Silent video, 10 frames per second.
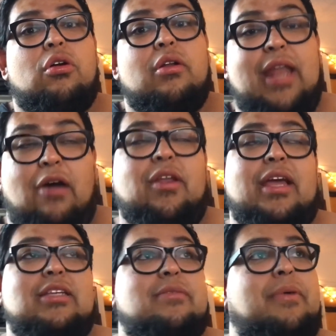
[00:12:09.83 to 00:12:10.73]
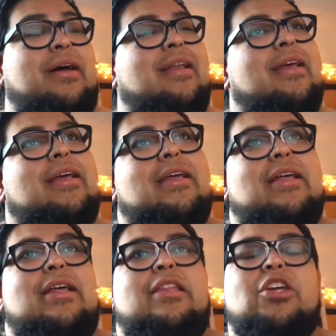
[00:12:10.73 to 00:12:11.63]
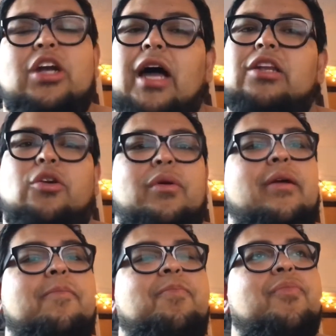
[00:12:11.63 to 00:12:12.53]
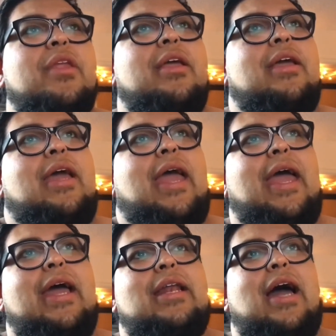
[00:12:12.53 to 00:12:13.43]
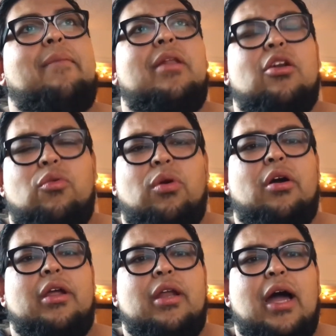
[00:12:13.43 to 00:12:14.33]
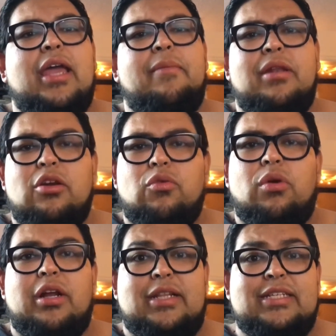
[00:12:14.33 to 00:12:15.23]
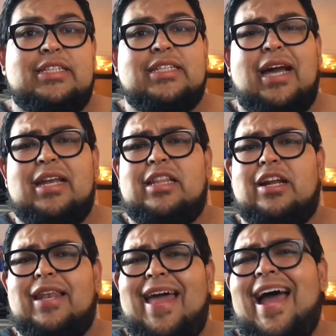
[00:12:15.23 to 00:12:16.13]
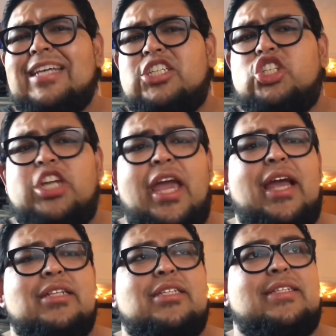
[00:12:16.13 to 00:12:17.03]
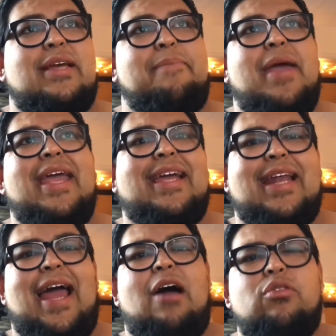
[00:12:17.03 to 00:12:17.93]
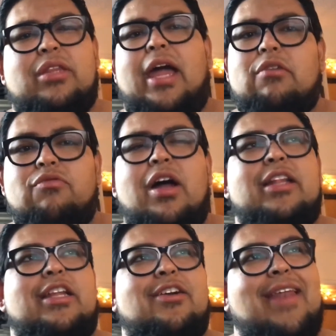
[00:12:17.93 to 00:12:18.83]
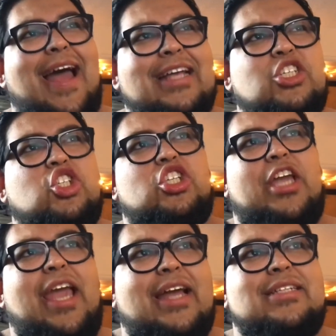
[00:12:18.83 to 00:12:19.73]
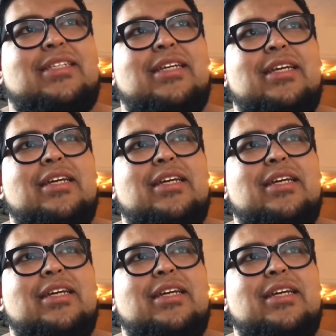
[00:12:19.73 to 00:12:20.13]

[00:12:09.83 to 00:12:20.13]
nowadays, but they're not doing it. And I'm a little worried. I am a little worried. This is kind of their last chance to make it out that rut. Their last chance